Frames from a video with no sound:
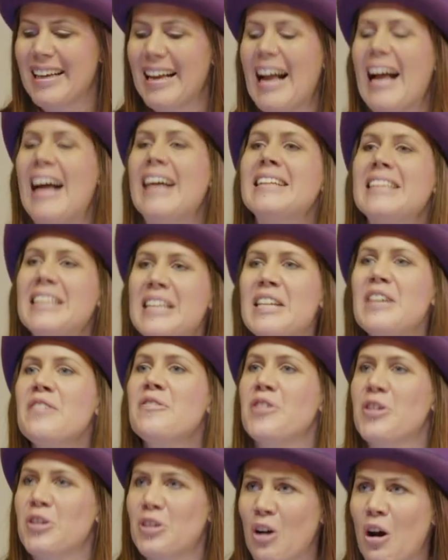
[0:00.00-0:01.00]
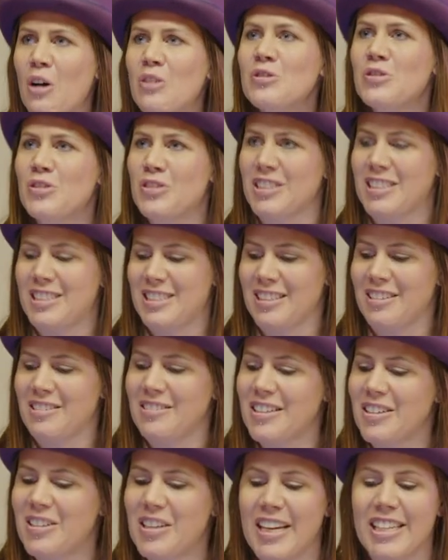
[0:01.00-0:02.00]
and leave your comfort zone
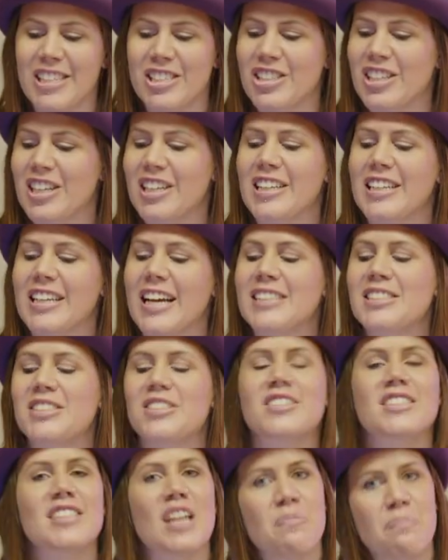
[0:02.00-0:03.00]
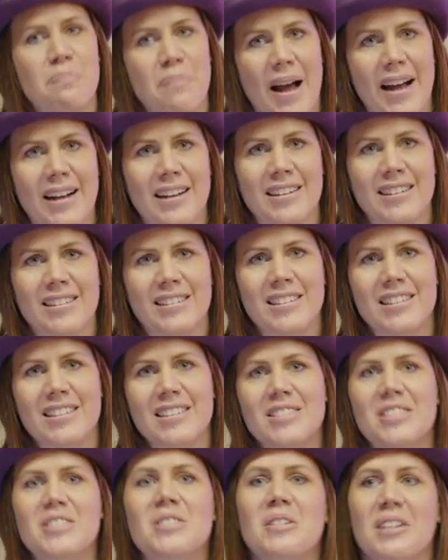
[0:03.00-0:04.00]
occasionally as you step back
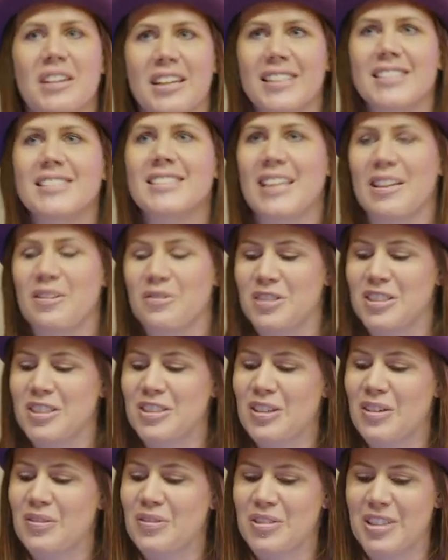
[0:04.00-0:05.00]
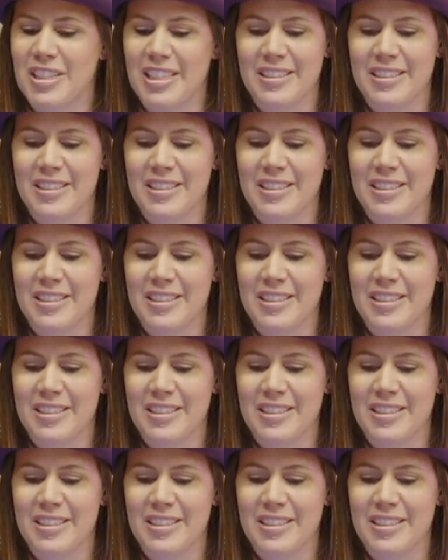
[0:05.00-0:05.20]
to do a little self discovery.